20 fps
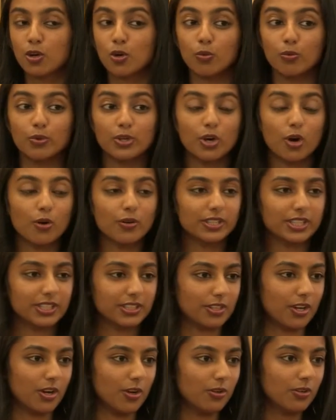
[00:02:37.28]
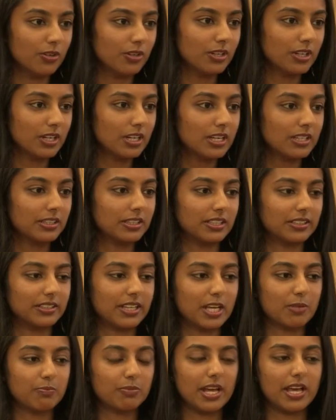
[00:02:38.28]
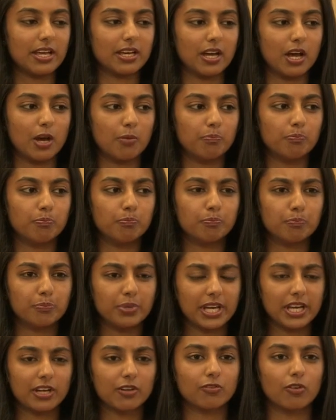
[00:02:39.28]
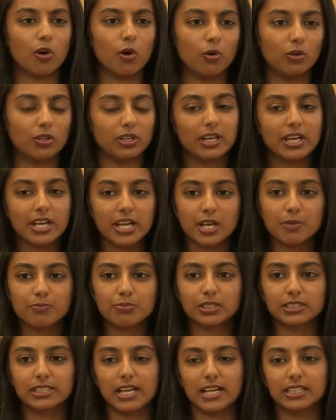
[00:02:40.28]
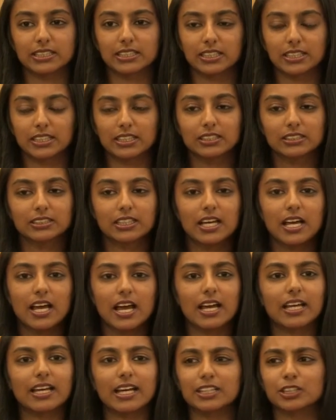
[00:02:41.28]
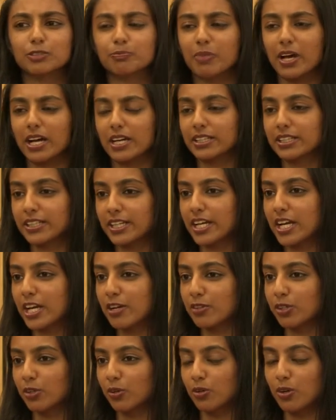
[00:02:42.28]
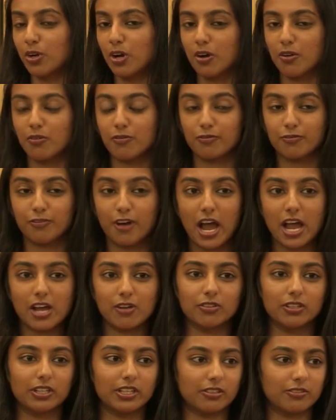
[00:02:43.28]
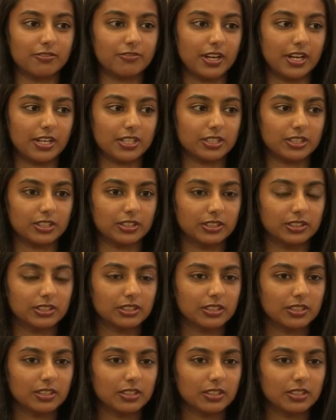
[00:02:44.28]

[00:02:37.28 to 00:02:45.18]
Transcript: We already know that they play a big role in protecting us against bacterial and viral infections.